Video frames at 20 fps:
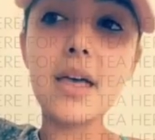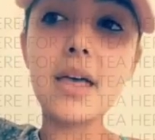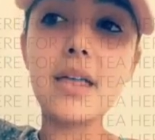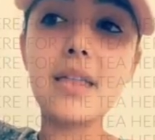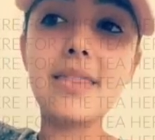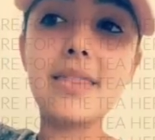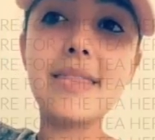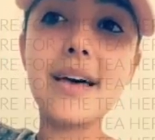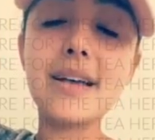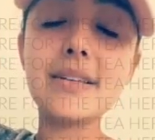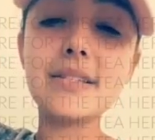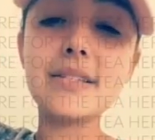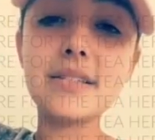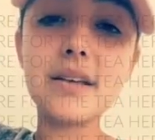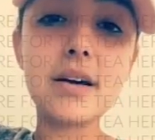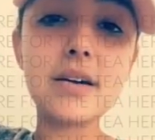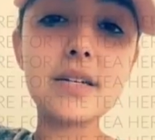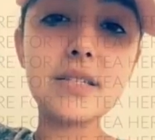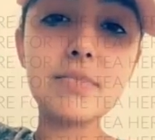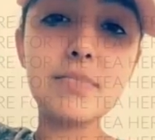and that
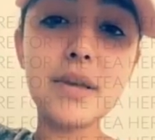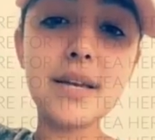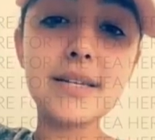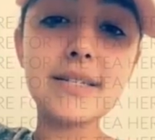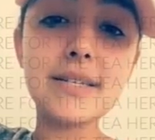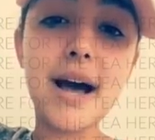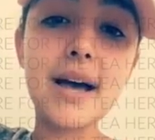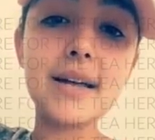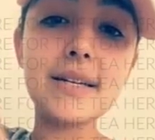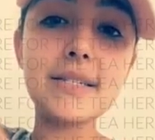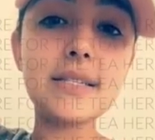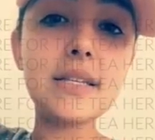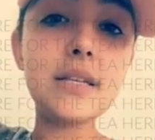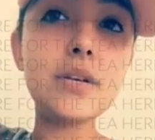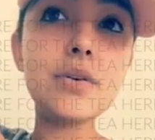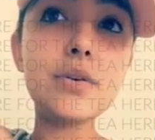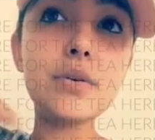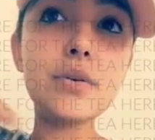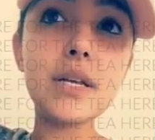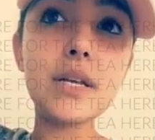sucks because I see
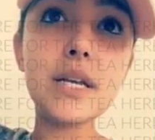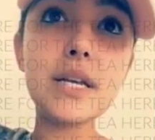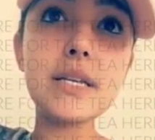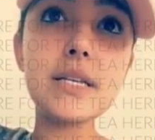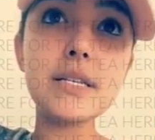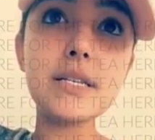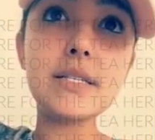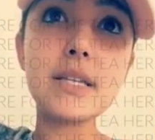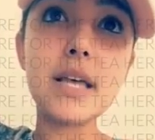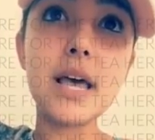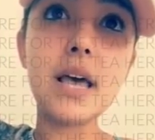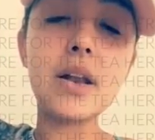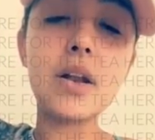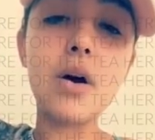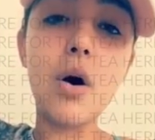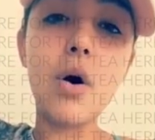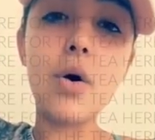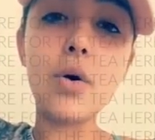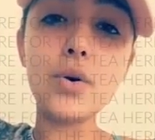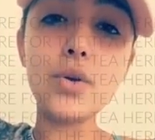who he is,
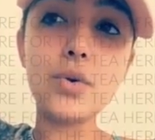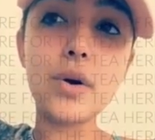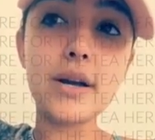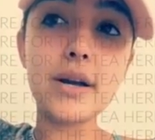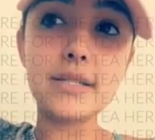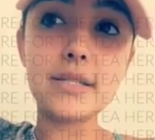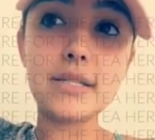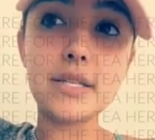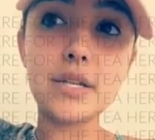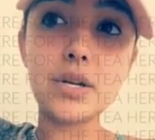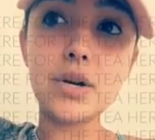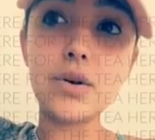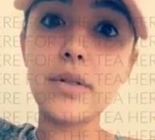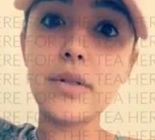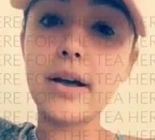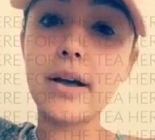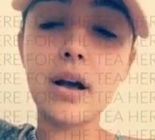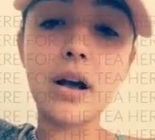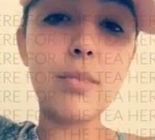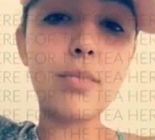and all you guys see are
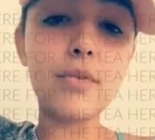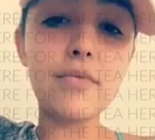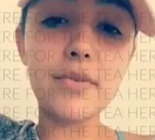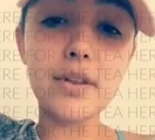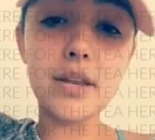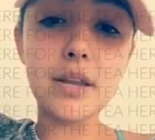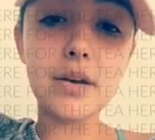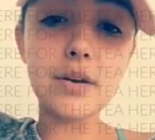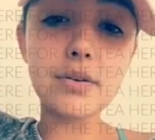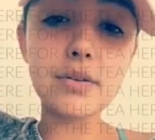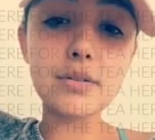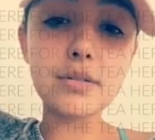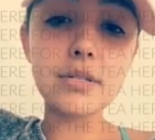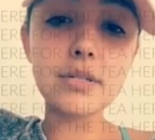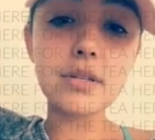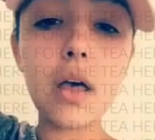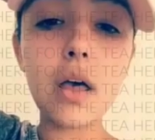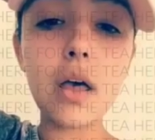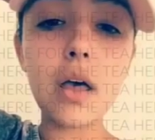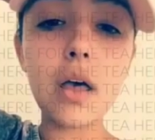like a couple
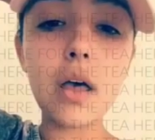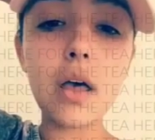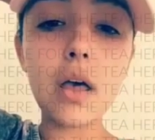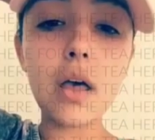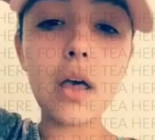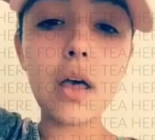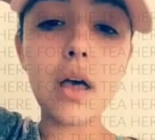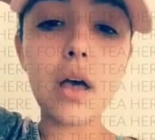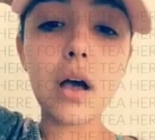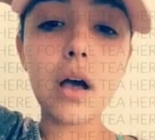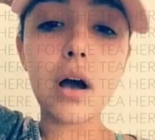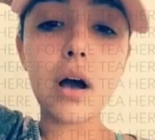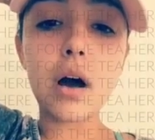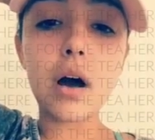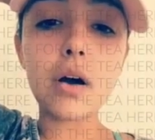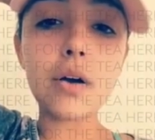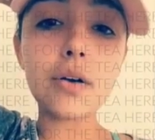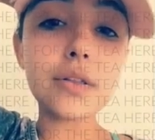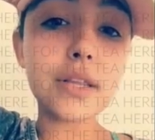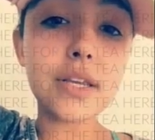videos.
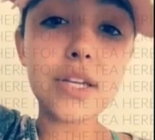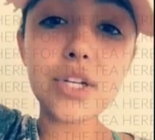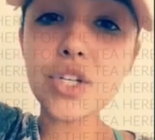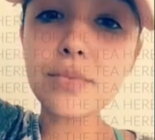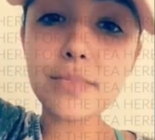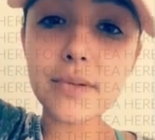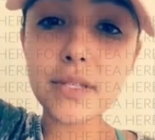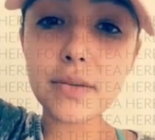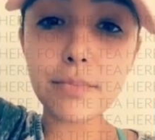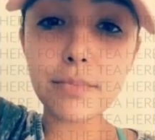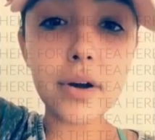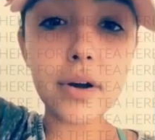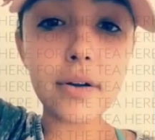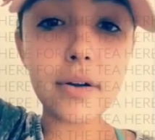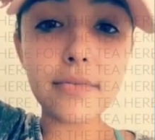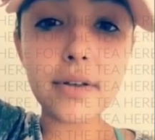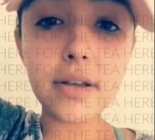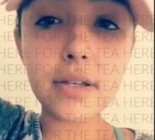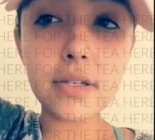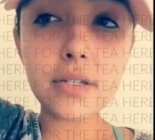Our relationship isn't
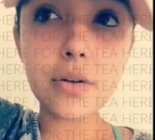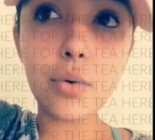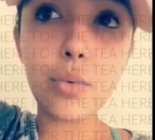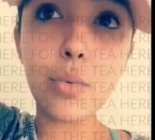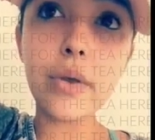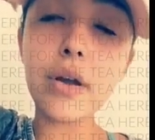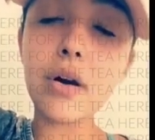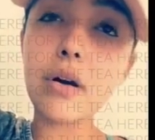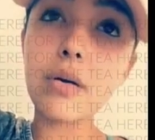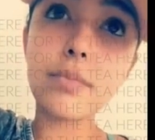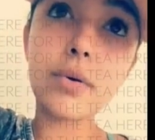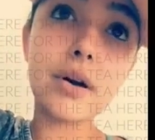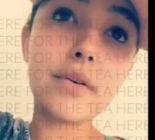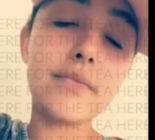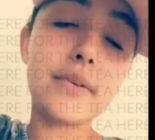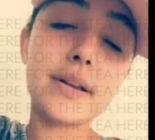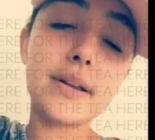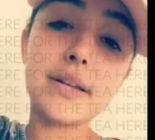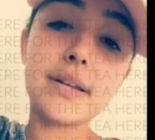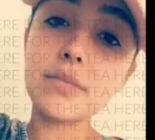perfect. We aren't
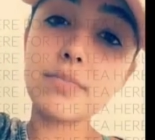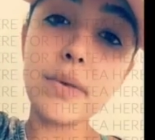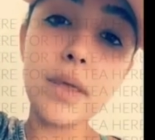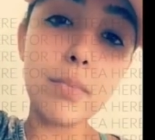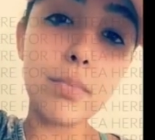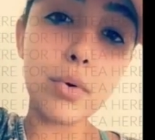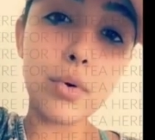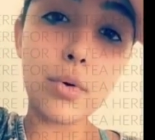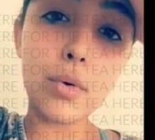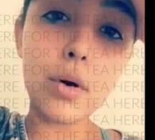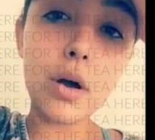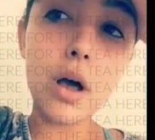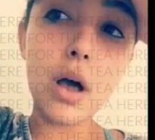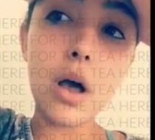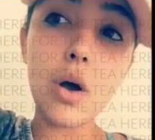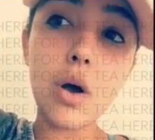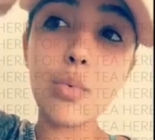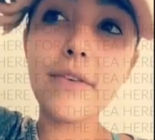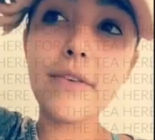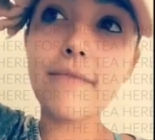perfect as people.
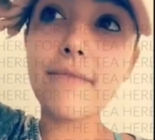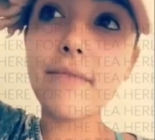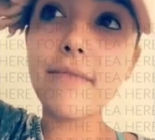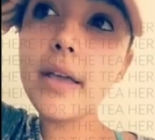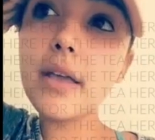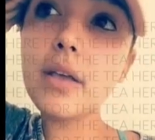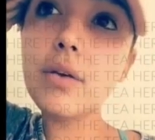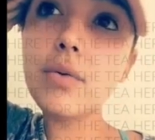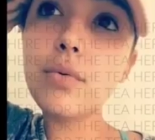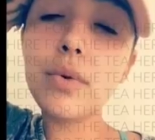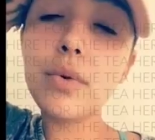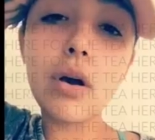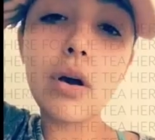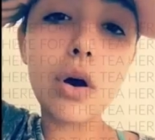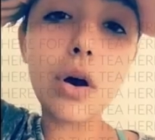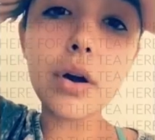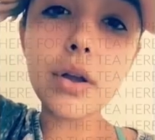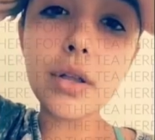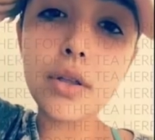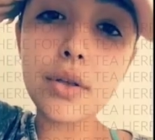We fight, we
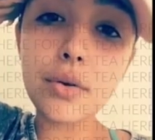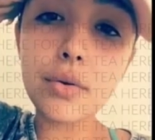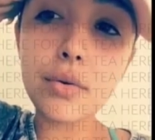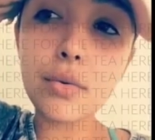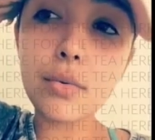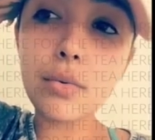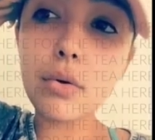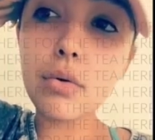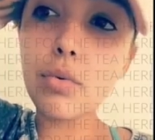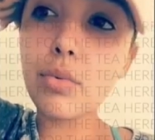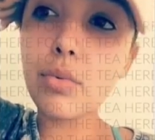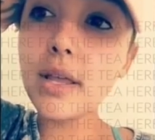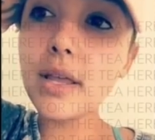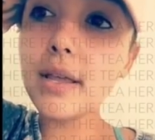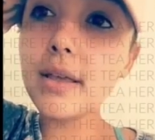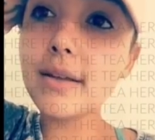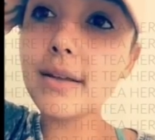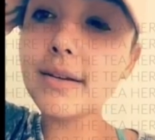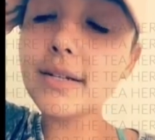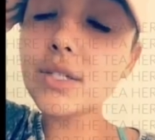argue,
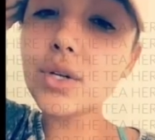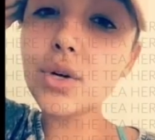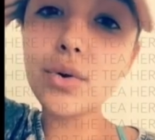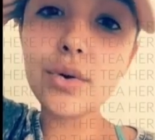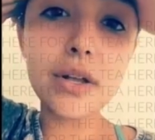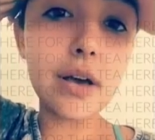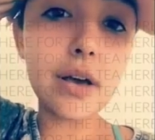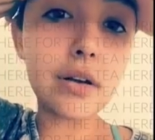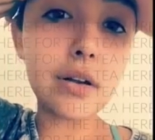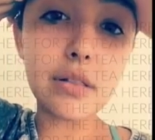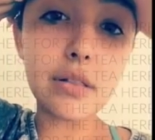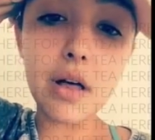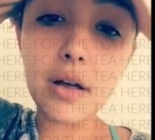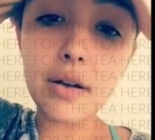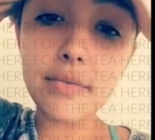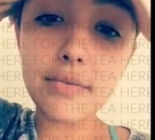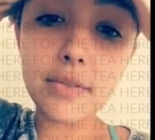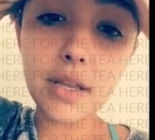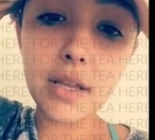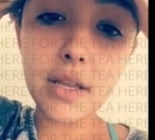we disagree on a
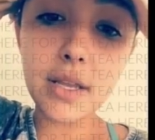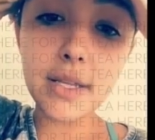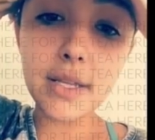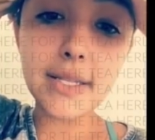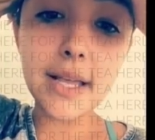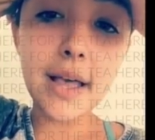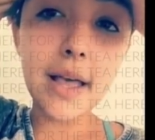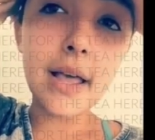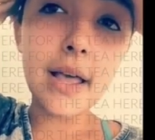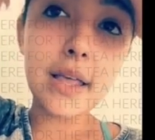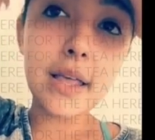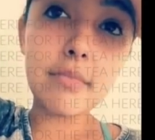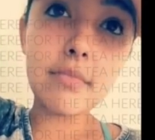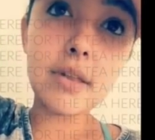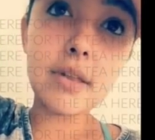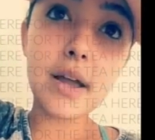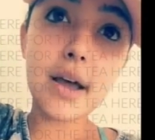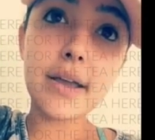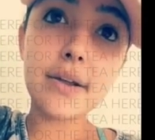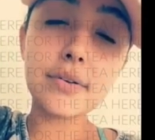lot of things. Him
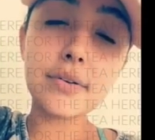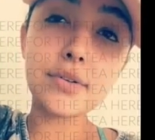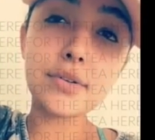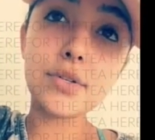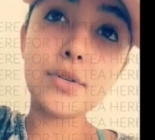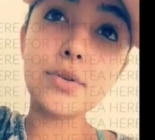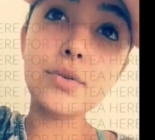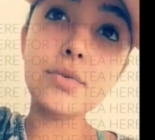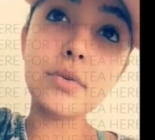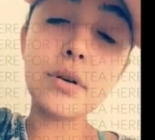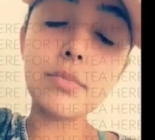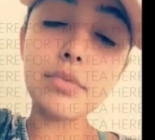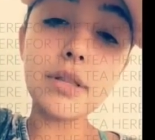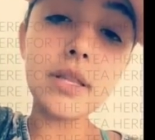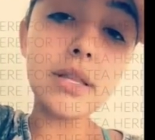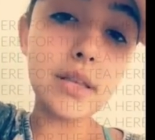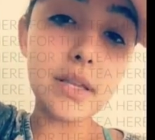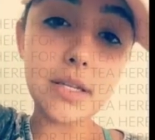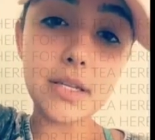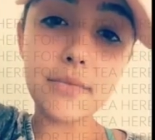and I are two
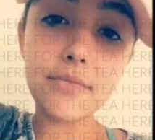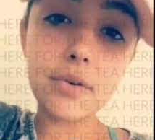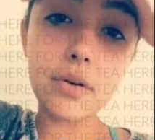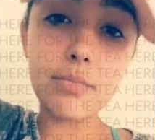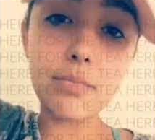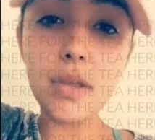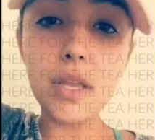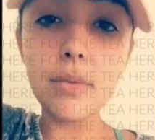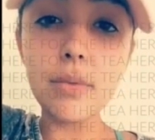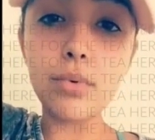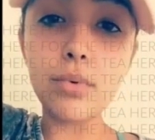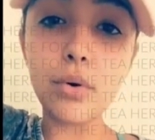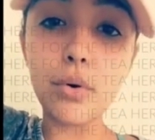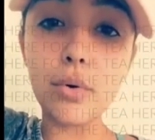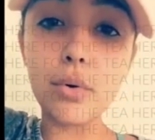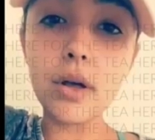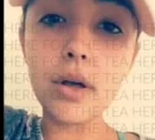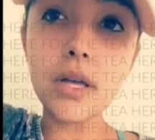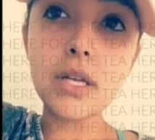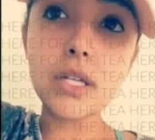completely different
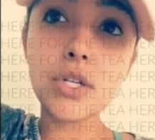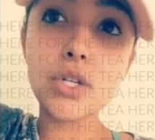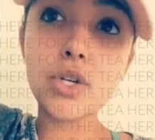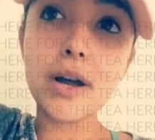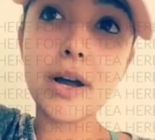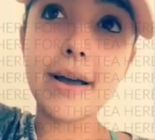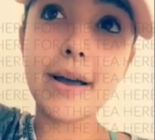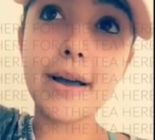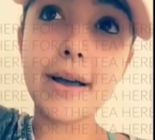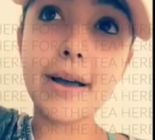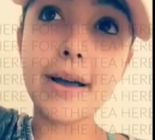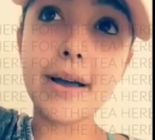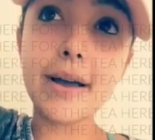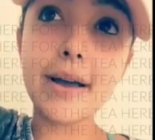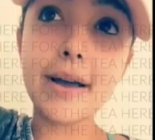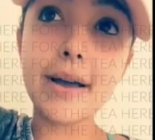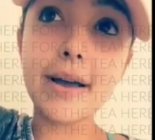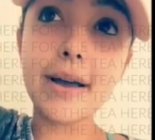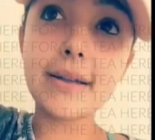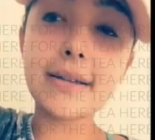people
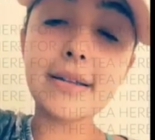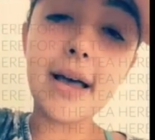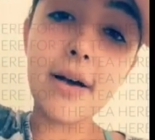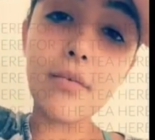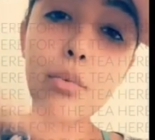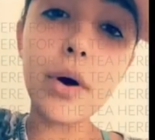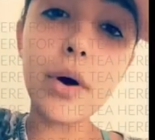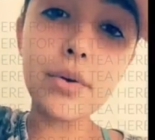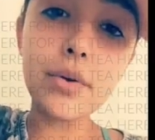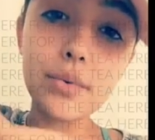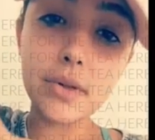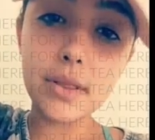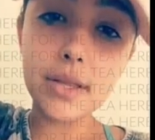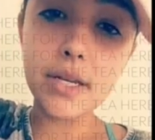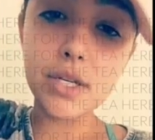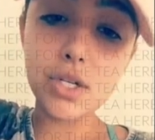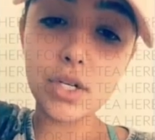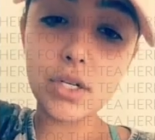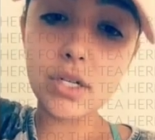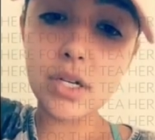trying to have one
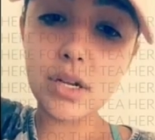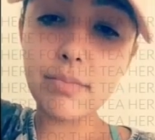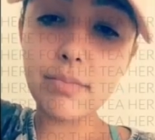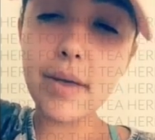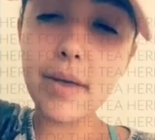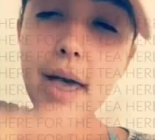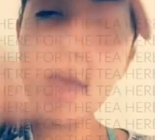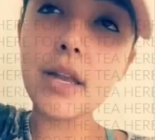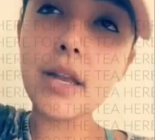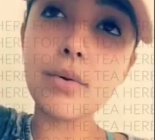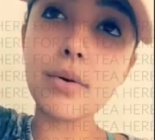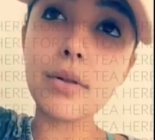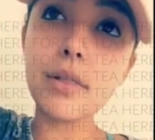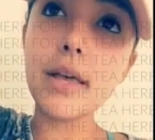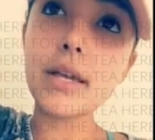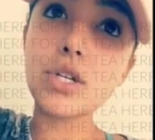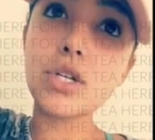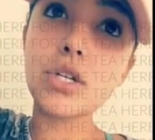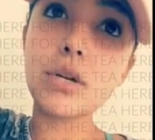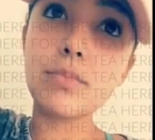relationship. Any
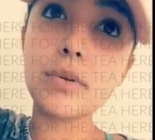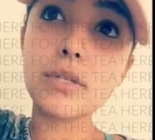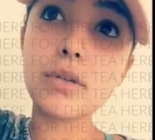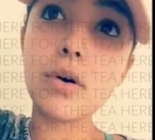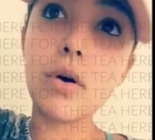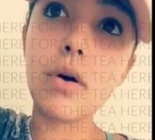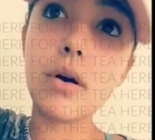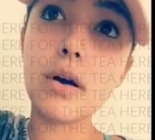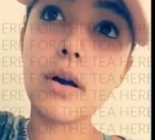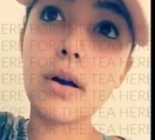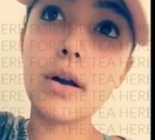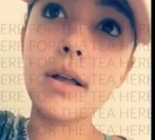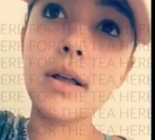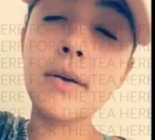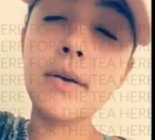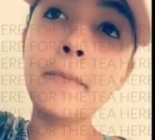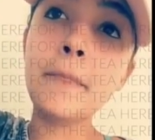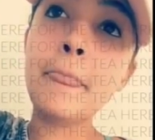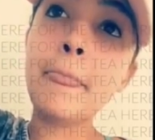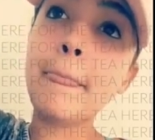relationship is hard.